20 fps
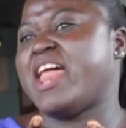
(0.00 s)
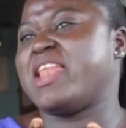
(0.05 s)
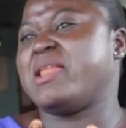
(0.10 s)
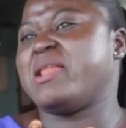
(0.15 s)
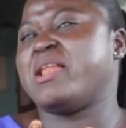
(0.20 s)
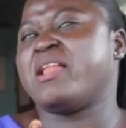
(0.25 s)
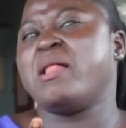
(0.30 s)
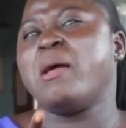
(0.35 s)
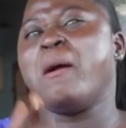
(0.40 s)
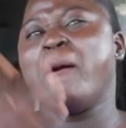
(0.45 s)

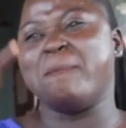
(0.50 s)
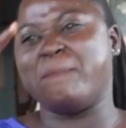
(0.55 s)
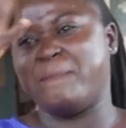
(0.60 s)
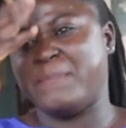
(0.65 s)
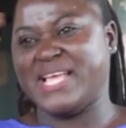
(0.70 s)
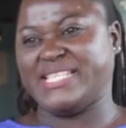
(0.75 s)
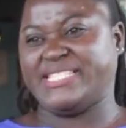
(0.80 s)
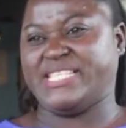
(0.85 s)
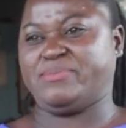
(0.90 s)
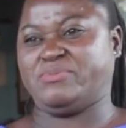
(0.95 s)
they think
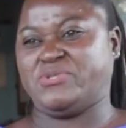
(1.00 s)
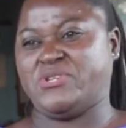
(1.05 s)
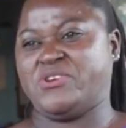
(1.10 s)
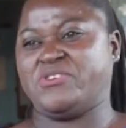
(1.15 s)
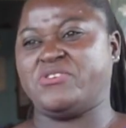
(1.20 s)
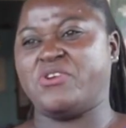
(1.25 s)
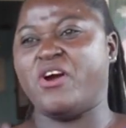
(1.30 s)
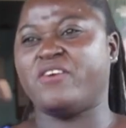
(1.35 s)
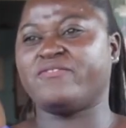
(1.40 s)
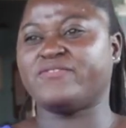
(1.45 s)

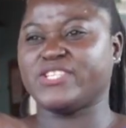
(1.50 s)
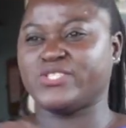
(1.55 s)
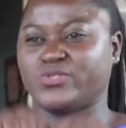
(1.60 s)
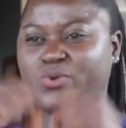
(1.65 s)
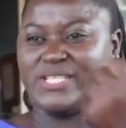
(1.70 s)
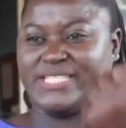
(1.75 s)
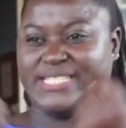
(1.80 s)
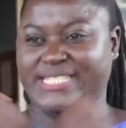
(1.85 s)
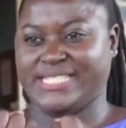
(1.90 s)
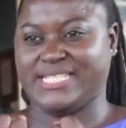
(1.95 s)

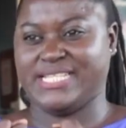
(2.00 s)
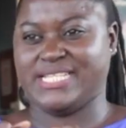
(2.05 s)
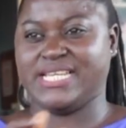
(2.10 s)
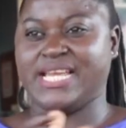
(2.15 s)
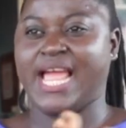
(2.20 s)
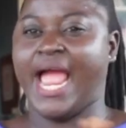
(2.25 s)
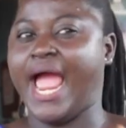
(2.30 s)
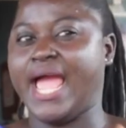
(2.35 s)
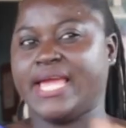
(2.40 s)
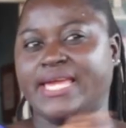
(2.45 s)
it
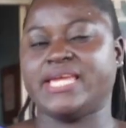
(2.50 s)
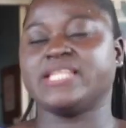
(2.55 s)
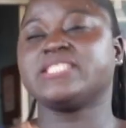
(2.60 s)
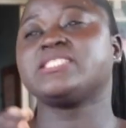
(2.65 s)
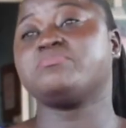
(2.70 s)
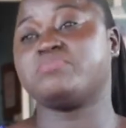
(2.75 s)
is the general